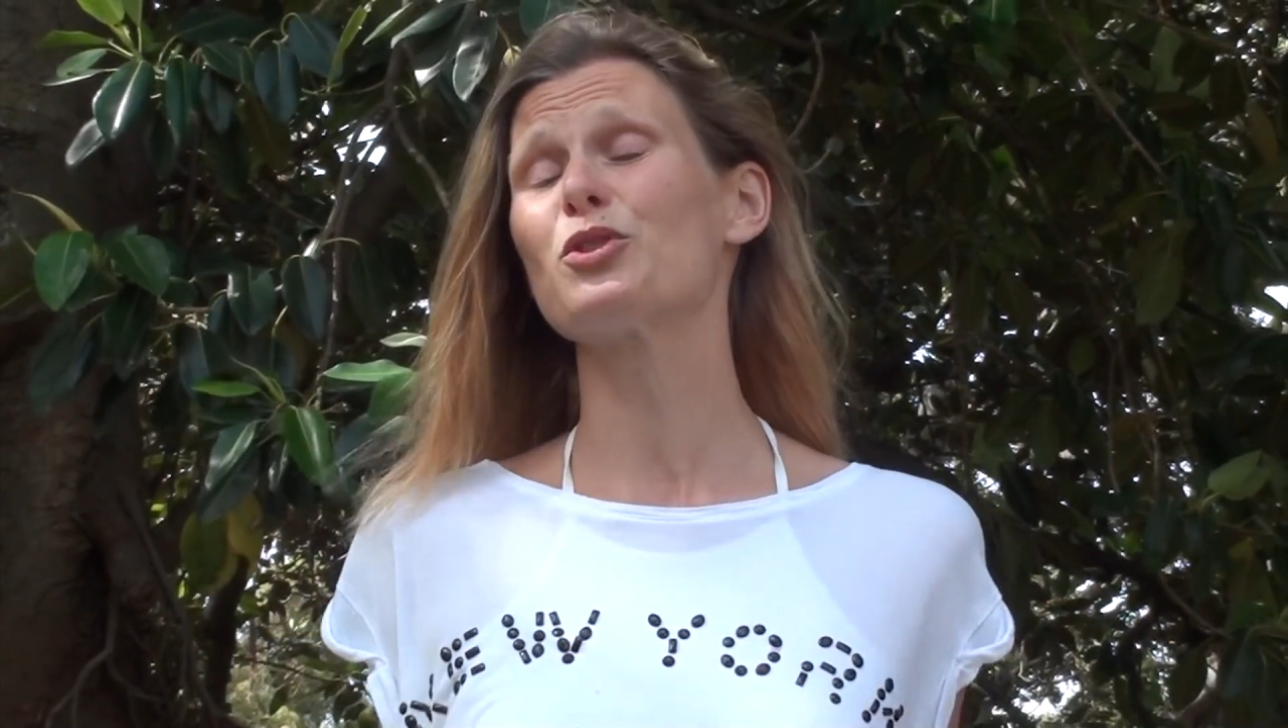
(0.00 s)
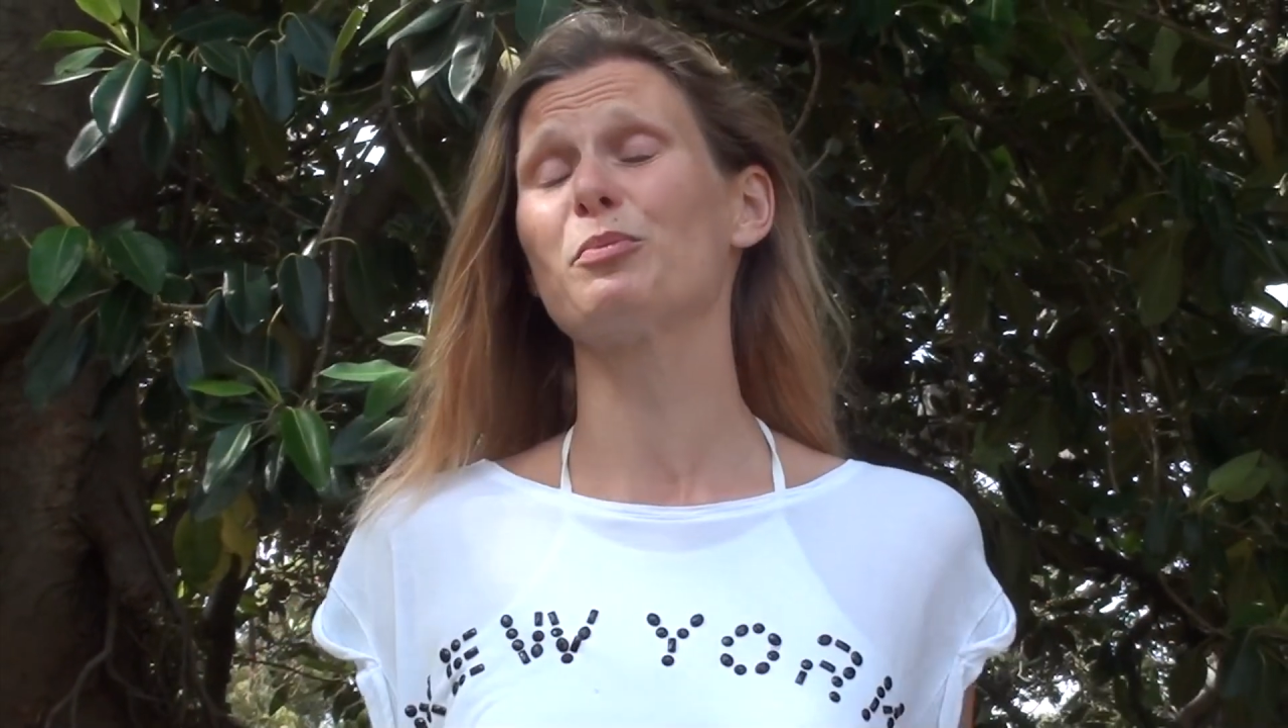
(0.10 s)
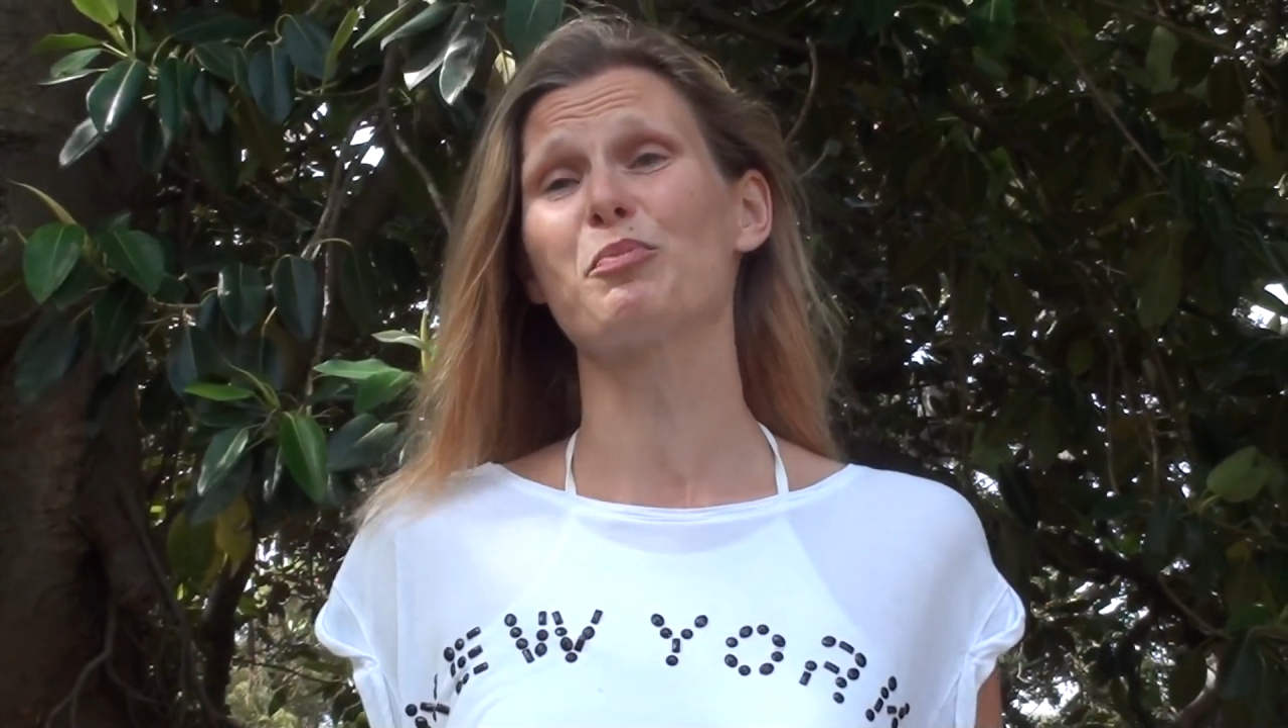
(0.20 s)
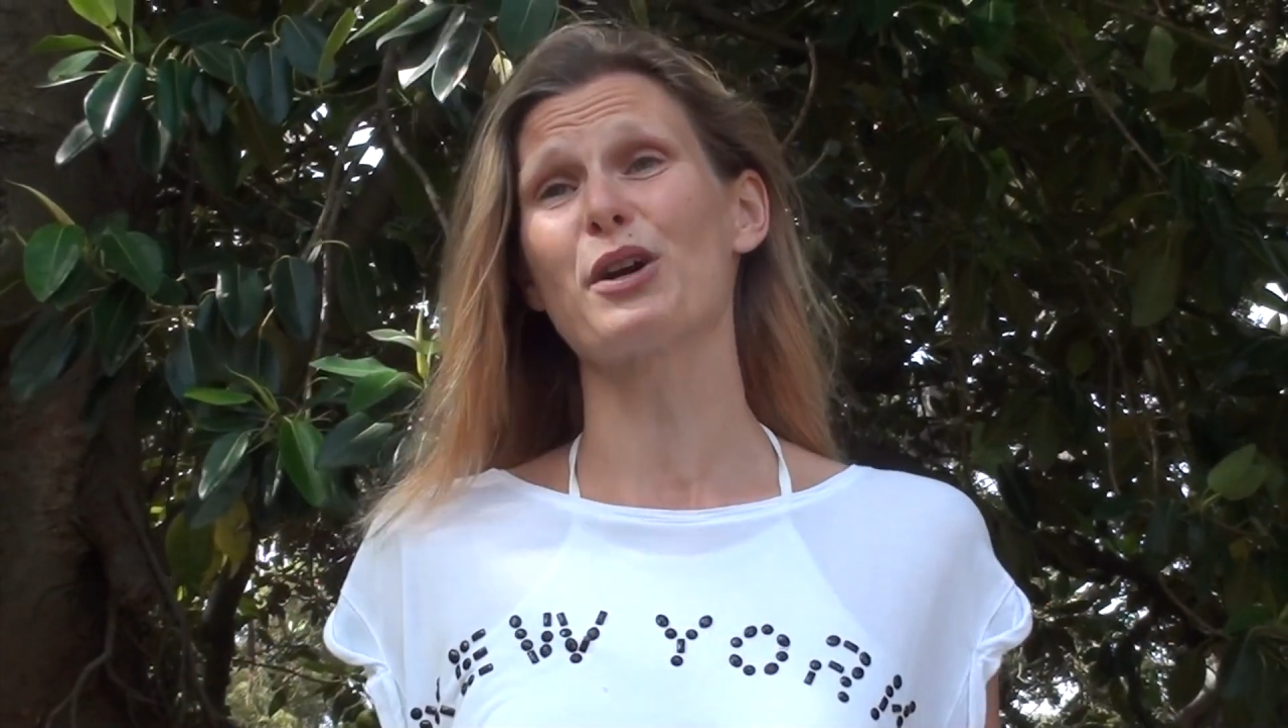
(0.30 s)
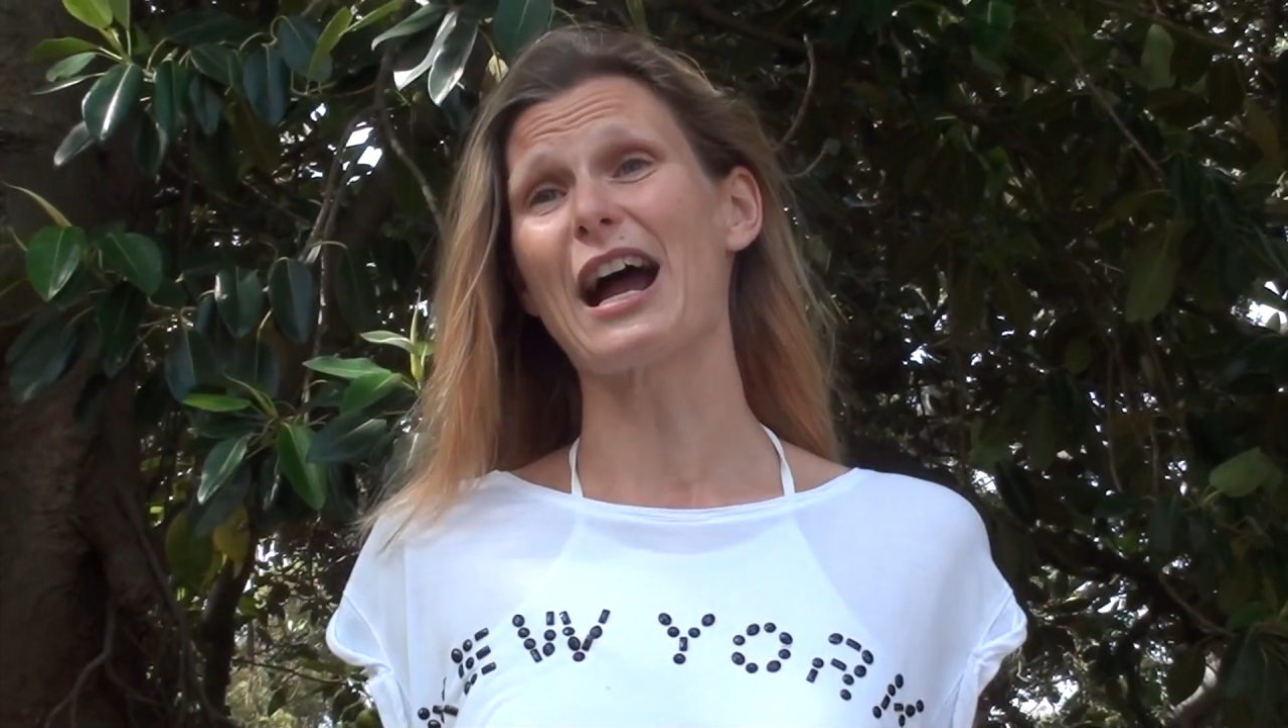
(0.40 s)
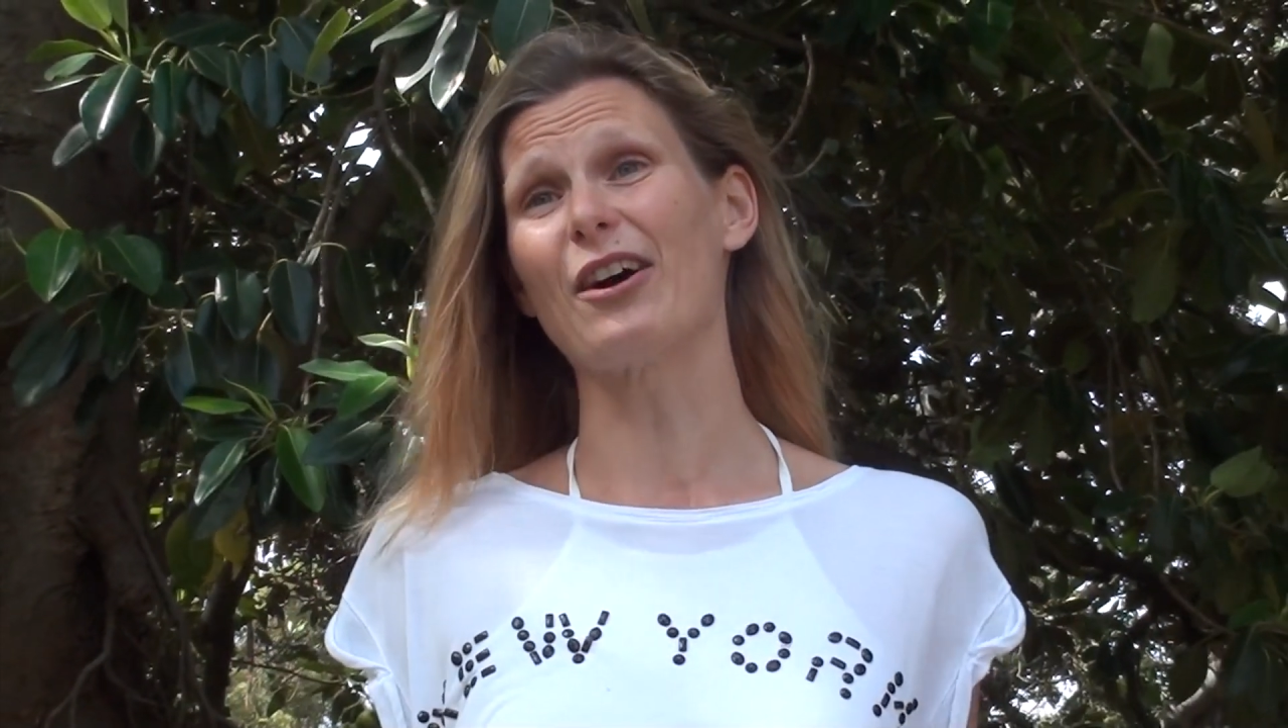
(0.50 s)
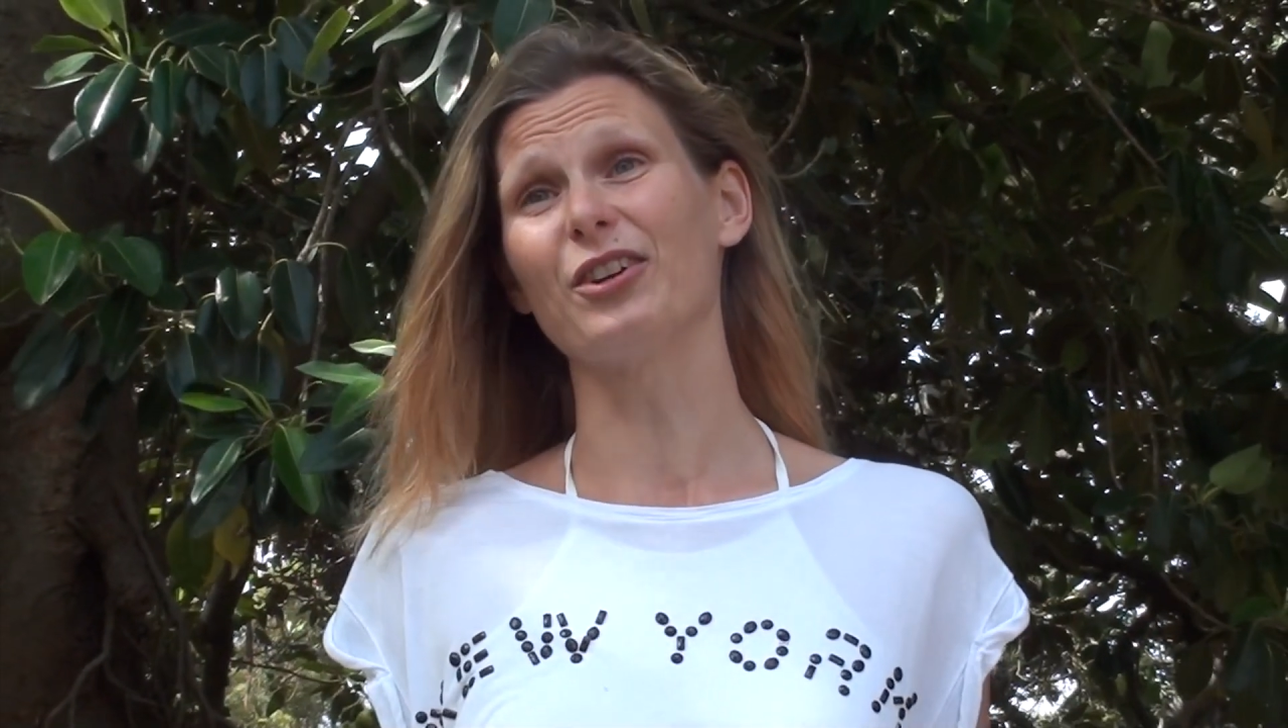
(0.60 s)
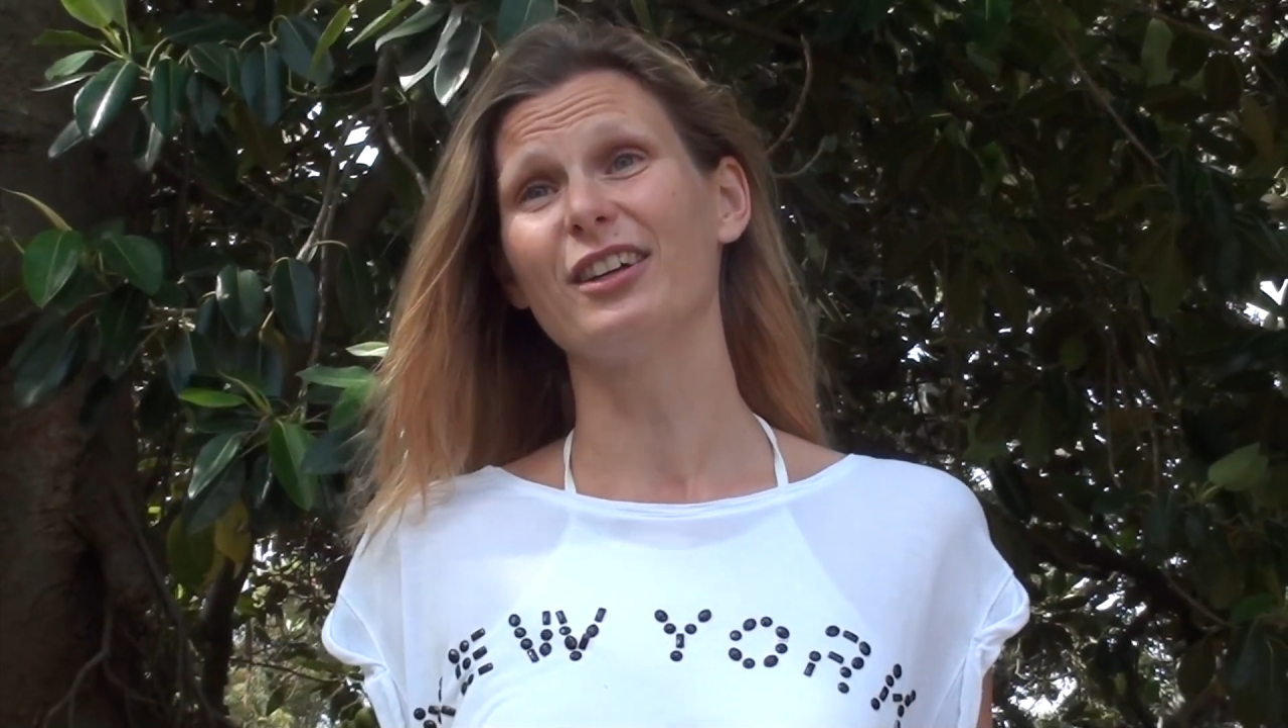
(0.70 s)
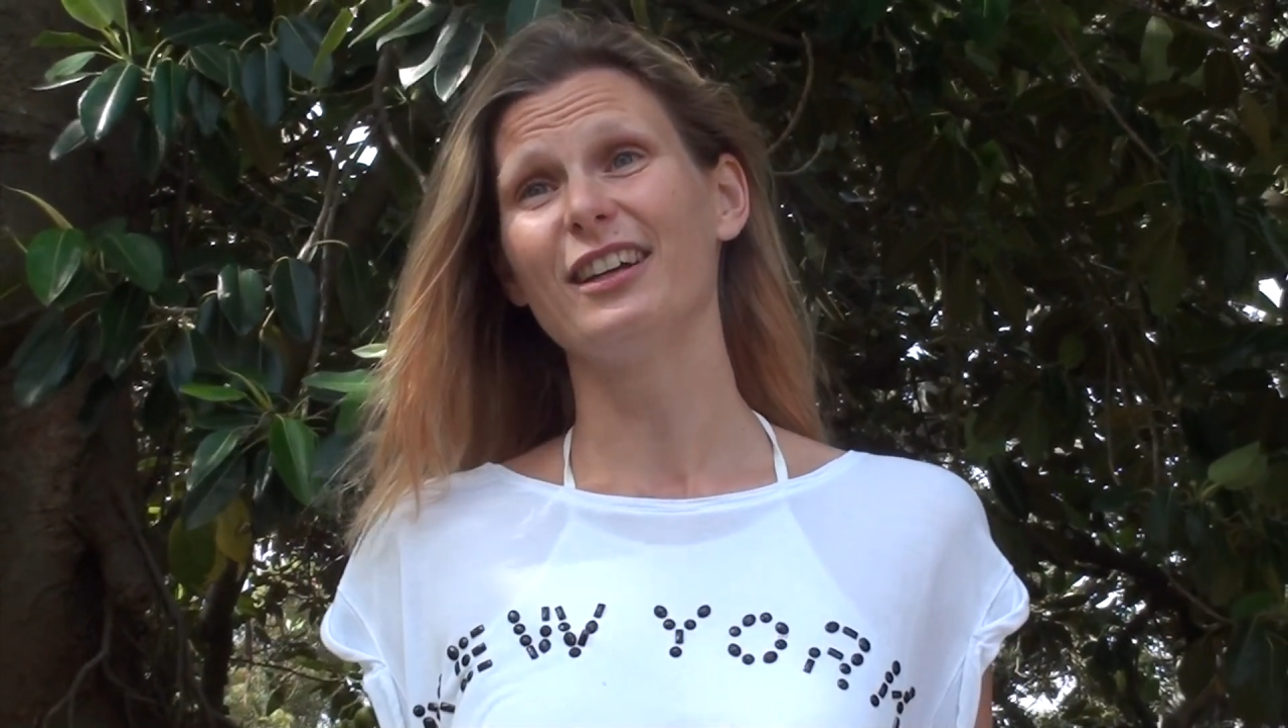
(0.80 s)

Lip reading: super proud,